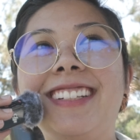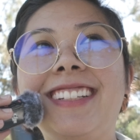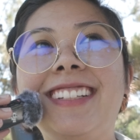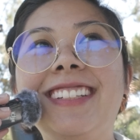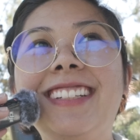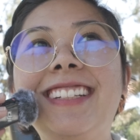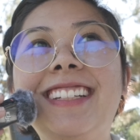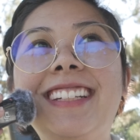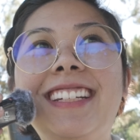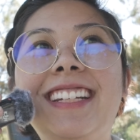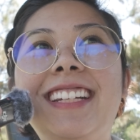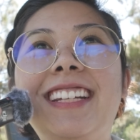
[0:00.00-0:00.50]
so
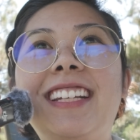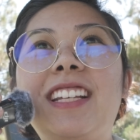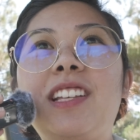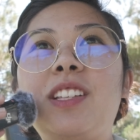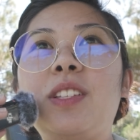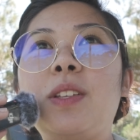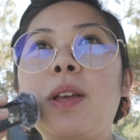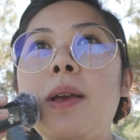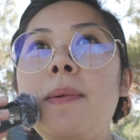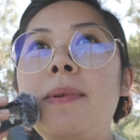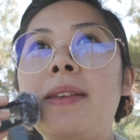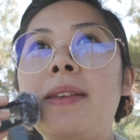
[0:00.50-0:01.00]

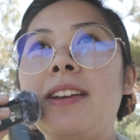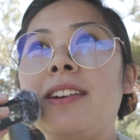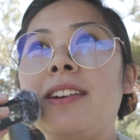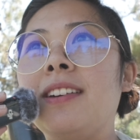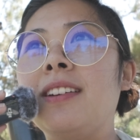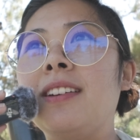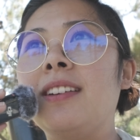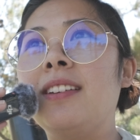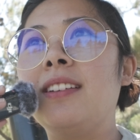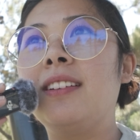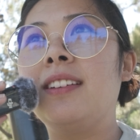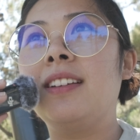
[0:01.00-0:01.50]
I'm
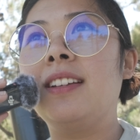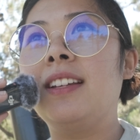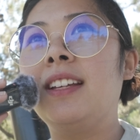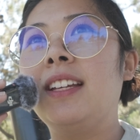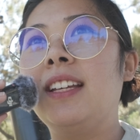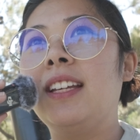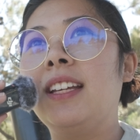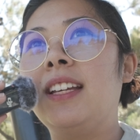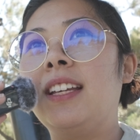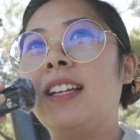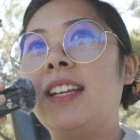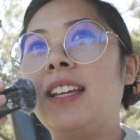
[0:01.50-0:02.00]
here,
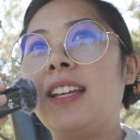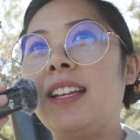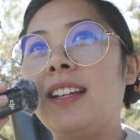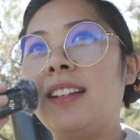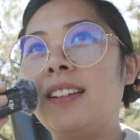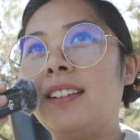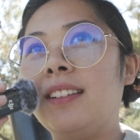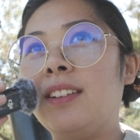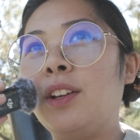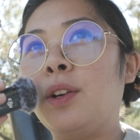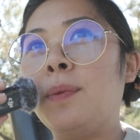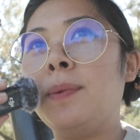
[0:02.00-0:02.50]

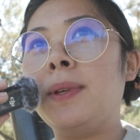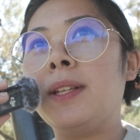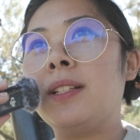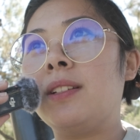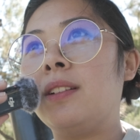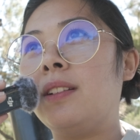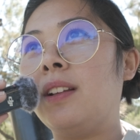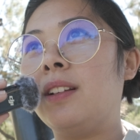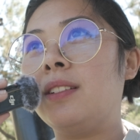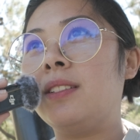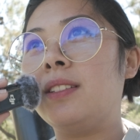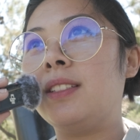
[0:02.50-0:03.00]
and Kobe has a
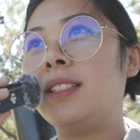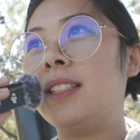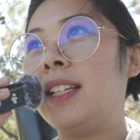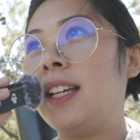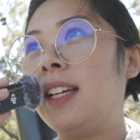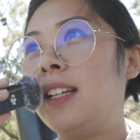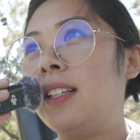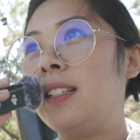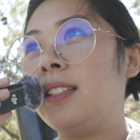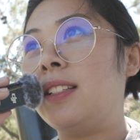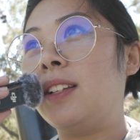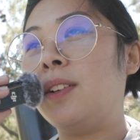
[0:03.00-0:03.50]
lot to
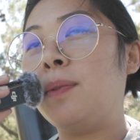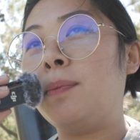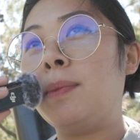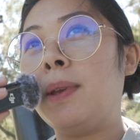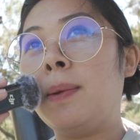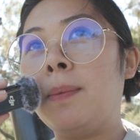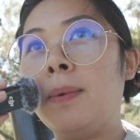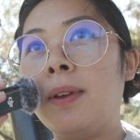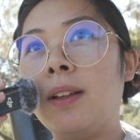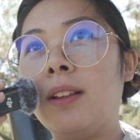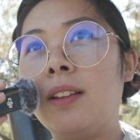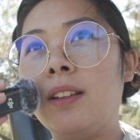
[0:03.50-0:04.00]
say, so
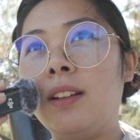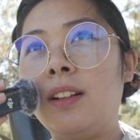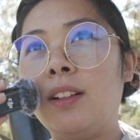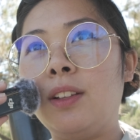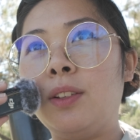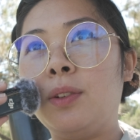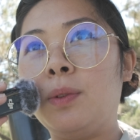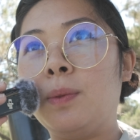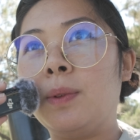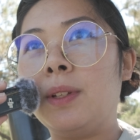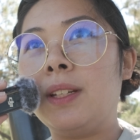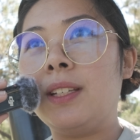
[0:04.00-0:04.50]
maybe I'll
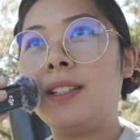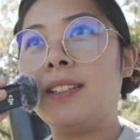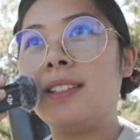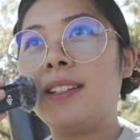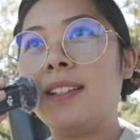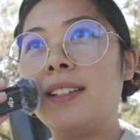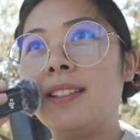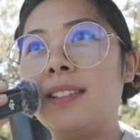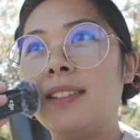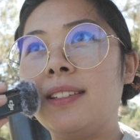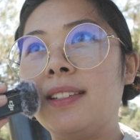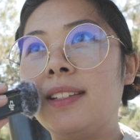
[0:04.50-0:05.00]
include what he
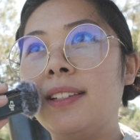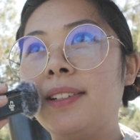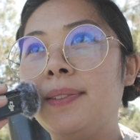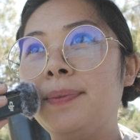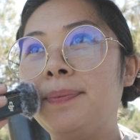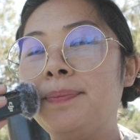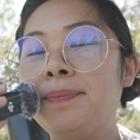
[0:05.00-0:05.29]
says.